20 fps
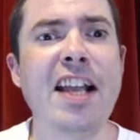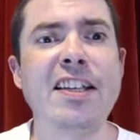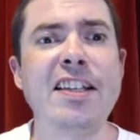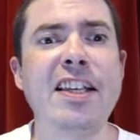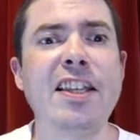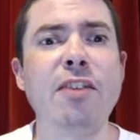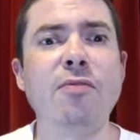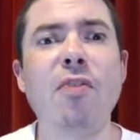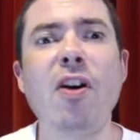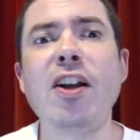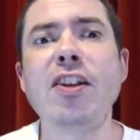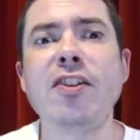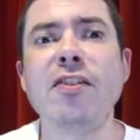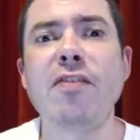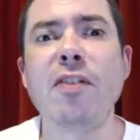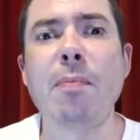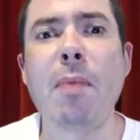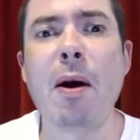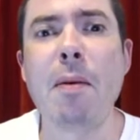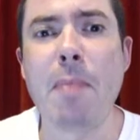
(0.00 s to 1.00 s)
that the rights of the
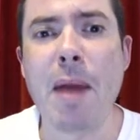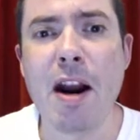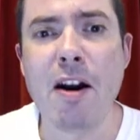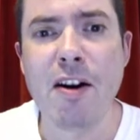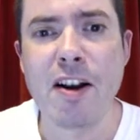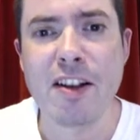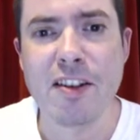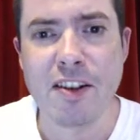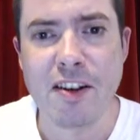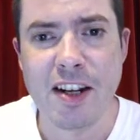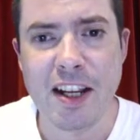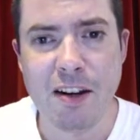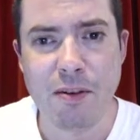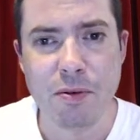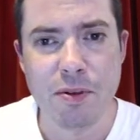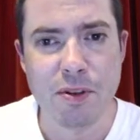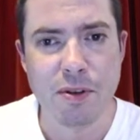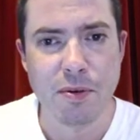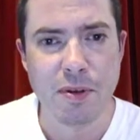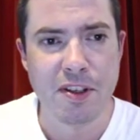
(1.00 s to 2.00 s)
barbarians are unequal
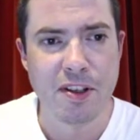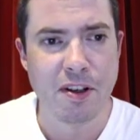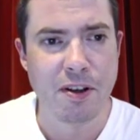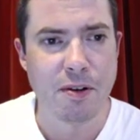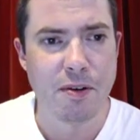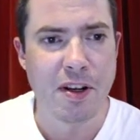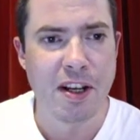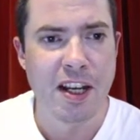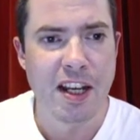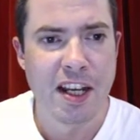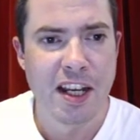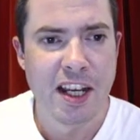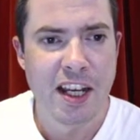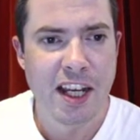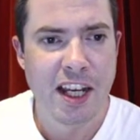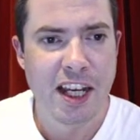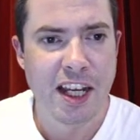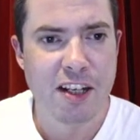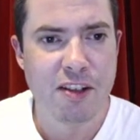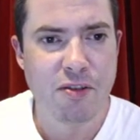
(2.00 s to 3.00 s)
to its own
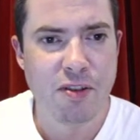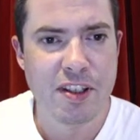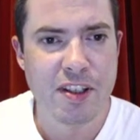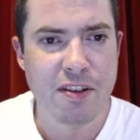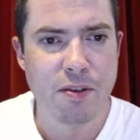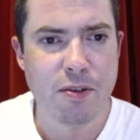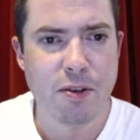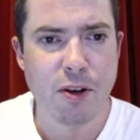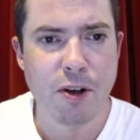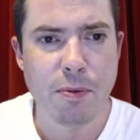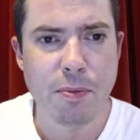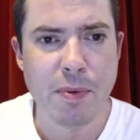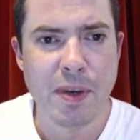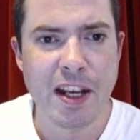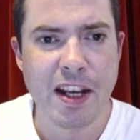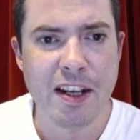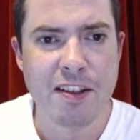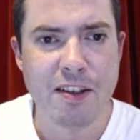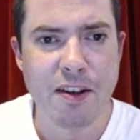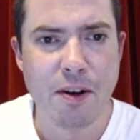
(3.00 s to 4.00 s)
and treats their autonomy
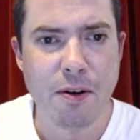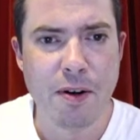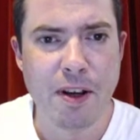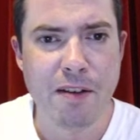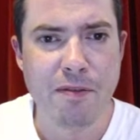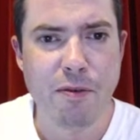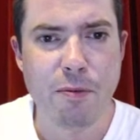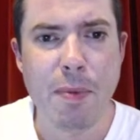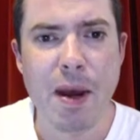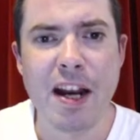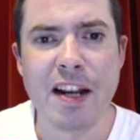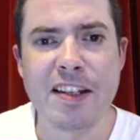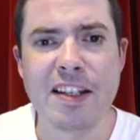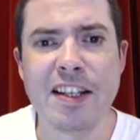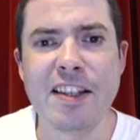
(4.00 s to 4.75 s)
as only a formality.